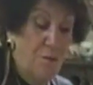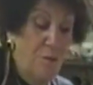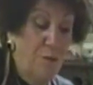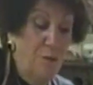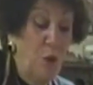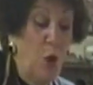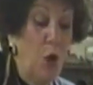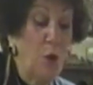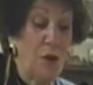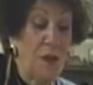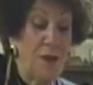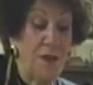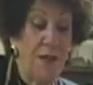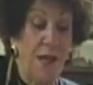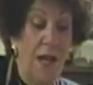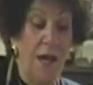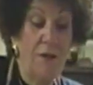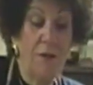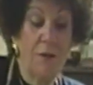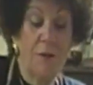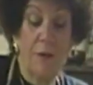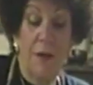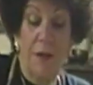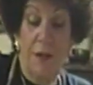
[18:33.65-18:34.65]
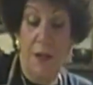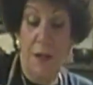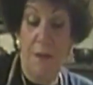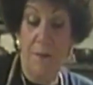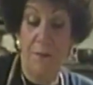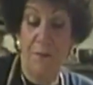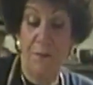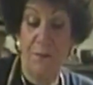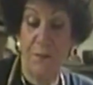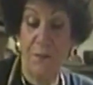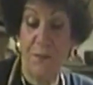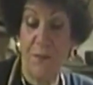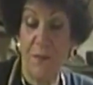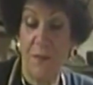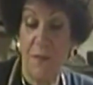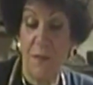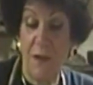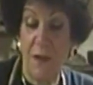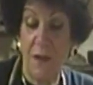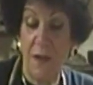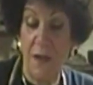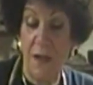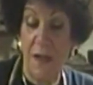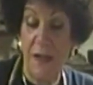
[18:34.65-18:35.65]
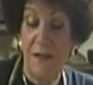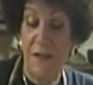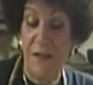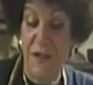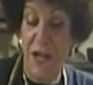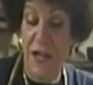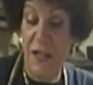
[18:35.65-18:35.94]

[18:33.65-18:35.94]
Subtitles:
broken down already. It's